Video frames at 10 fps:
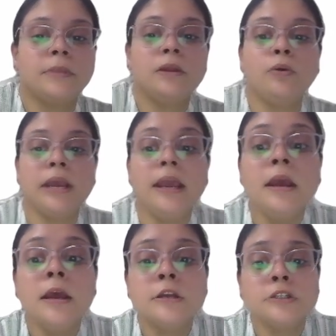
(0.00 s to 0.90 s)
Okay,
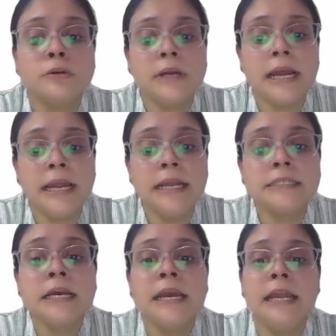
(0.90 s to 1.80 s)
so
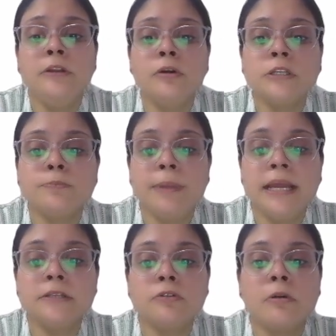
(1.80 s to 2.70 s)
guys, in your
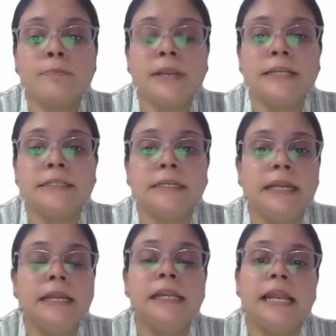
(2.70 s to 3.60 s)
space
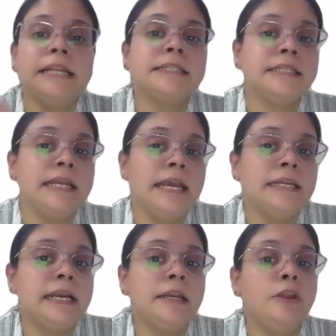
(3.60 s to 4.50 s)
complexity, let's
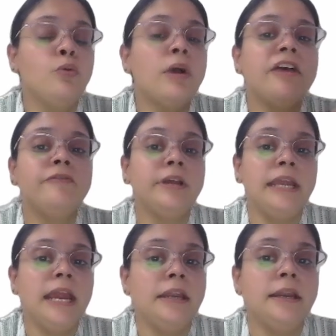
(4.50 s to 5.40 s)
say that you have
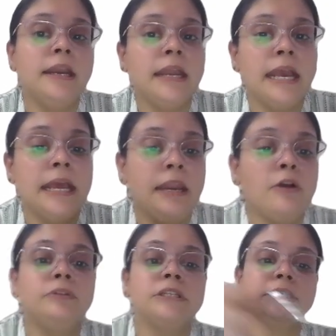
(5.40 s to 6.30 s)
created an array
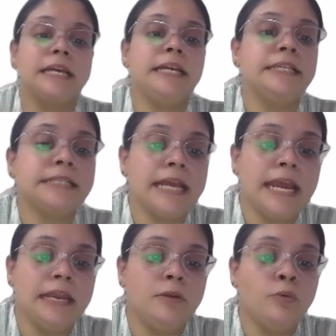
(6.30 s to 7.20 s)
of the size
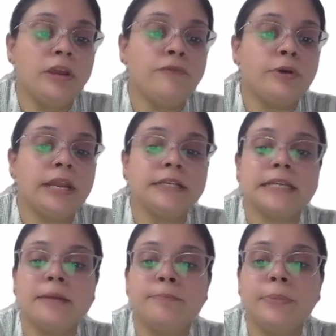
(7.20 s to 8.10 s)
n. Okay, for
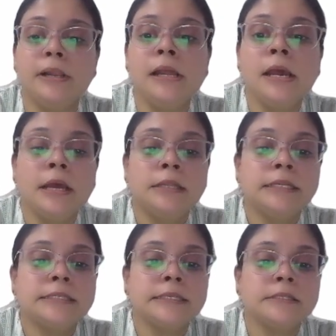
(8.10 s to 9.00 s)
example,
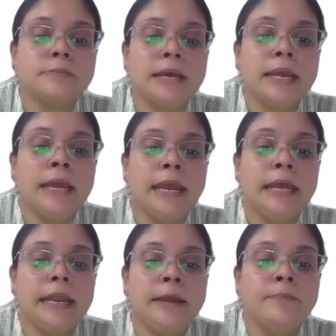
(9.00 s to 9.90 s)
this is my
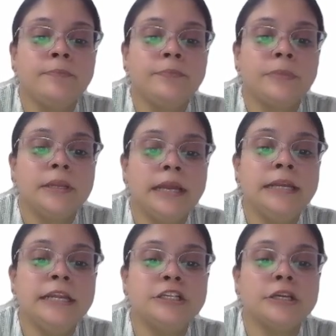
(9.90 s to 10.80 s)
array,
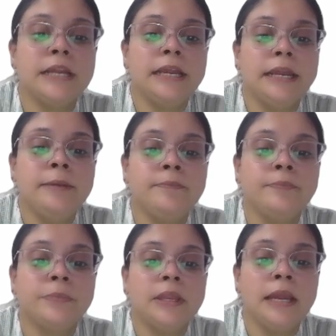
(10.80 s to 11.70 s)
integer array,
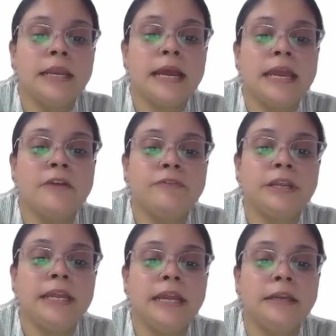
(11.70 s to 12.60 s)
and I have
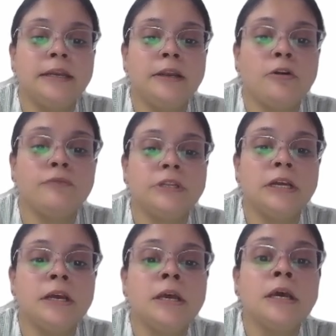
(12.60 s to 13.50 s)
created it of
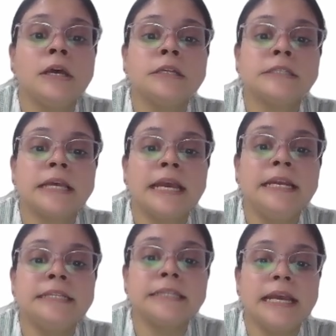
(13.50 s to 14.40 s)
the
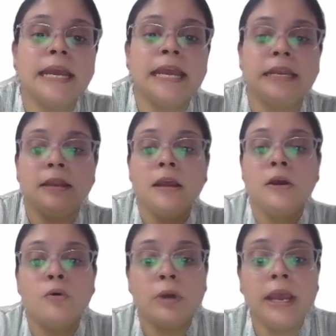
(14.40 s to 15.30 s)
size n.
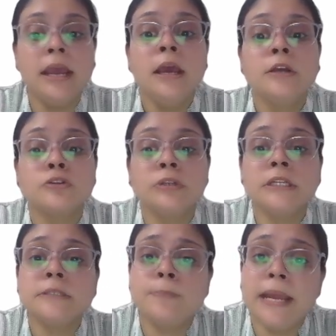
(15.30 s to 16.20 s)
Okay, so
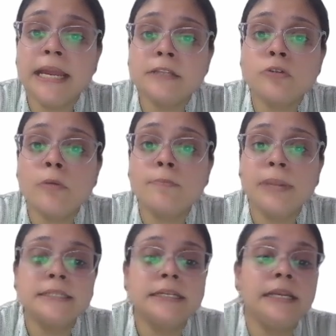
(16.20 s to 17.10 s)
the space
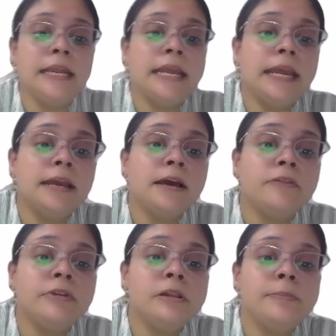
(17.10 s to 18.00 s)
complexity
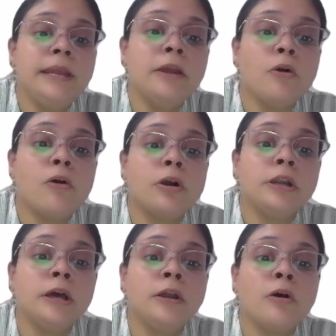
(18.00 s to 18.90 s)
here will be
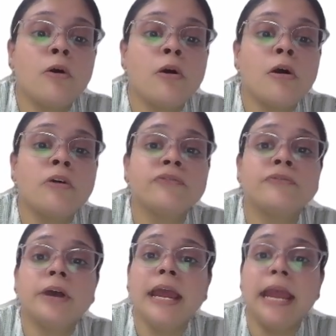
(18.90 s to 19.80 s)
order of
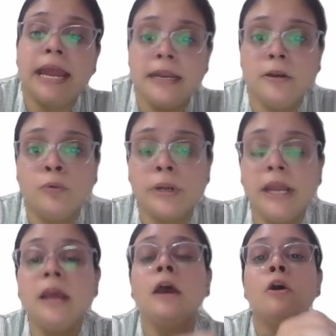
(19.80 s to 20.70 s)
n.
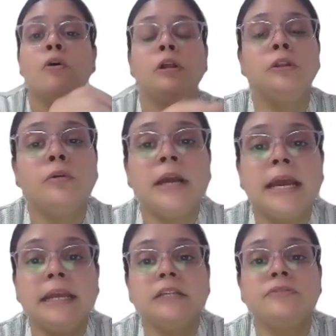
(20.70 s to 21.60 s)
Okay, although
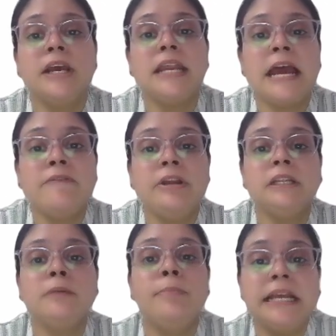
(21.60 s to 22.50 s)
guys, we are
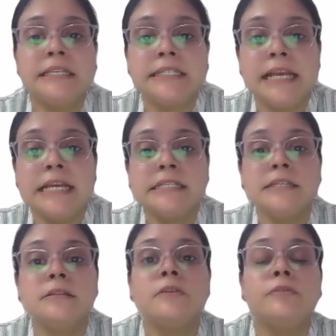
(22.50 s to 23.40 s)
having the best
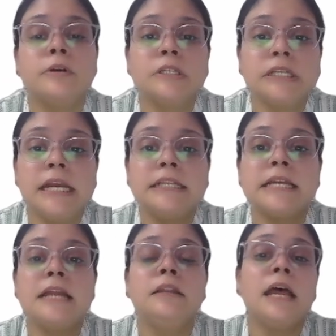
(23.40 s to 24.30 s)
cases, the worst case
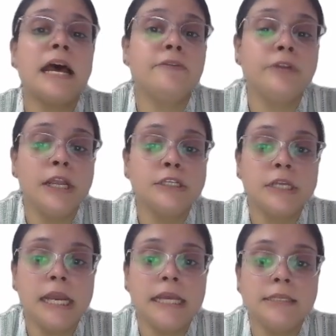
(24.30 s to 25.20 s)
and the
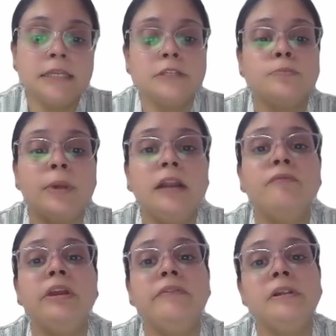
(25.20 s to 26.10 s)
average cases,
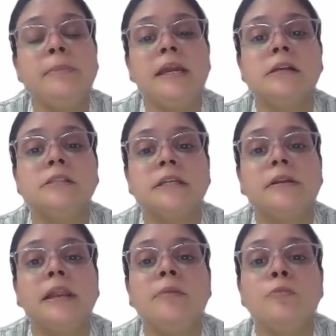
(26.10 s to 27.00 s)
but we will be
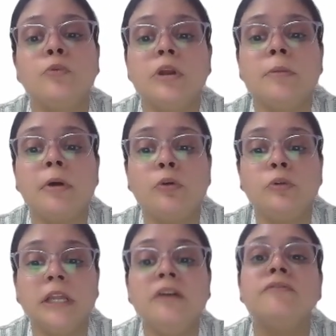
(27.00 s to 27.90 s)
considering more
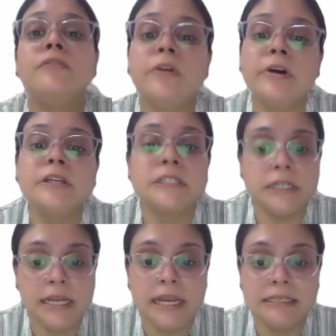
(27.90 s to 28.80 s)
about the worst
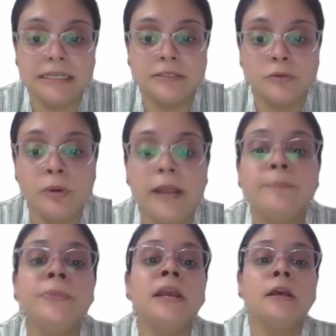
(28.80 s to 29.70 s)
cases.
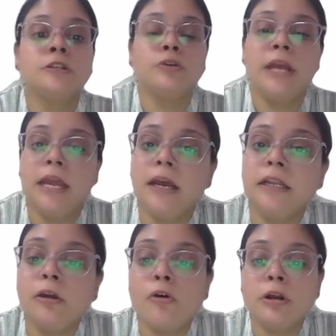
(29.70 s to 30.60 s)
Okay, so
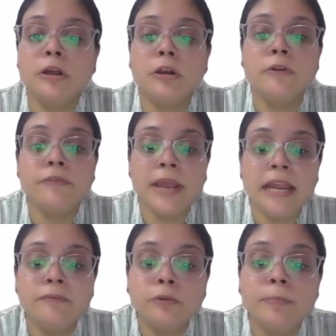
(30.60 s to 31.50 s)
here the order of
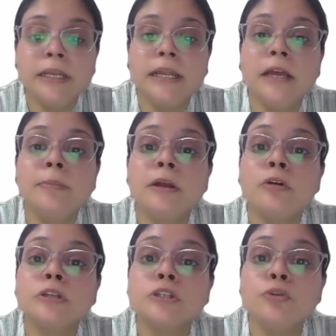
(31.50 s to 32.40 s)
n would be there
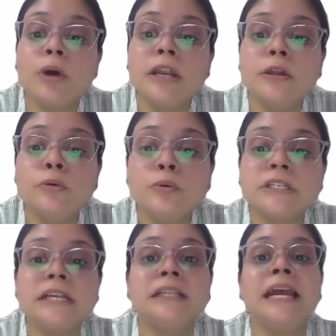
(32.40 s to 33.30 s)
because you are
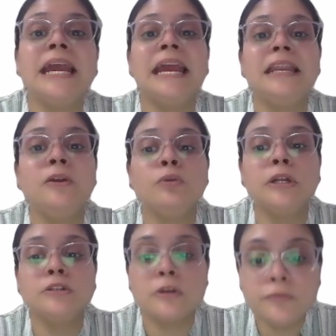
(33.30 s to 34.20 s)
using the n
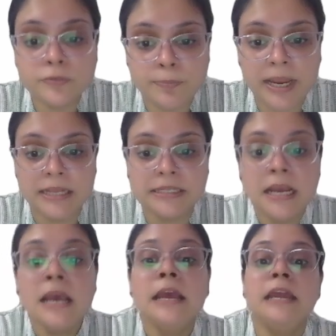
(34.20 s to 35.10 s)
units of space.